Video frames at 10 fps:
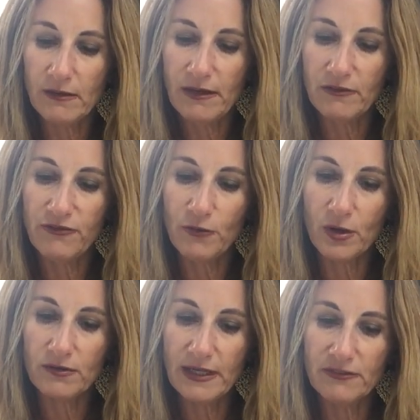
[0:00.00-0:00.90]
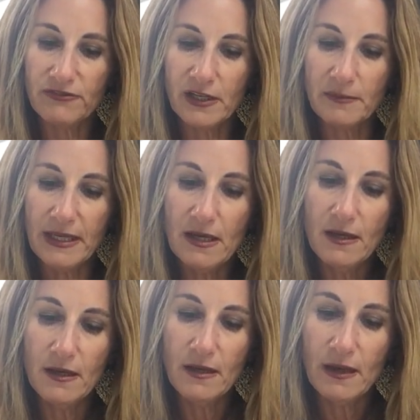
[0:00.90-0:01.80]
I don't have a fork right in front of me.
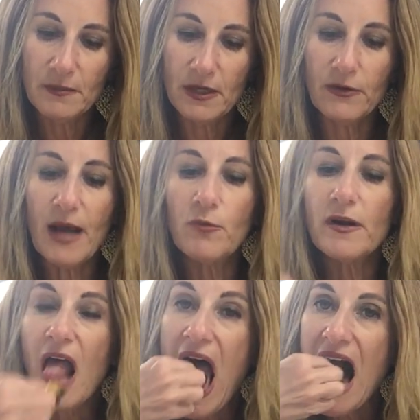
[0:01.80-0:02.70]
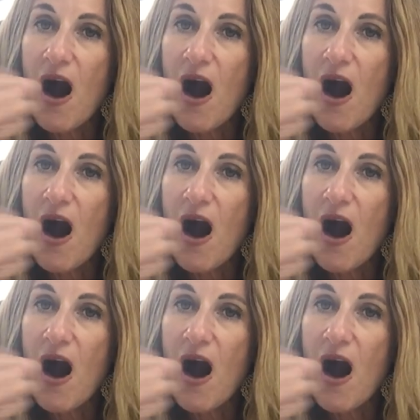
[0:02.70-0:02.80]
I'm gonna grab one.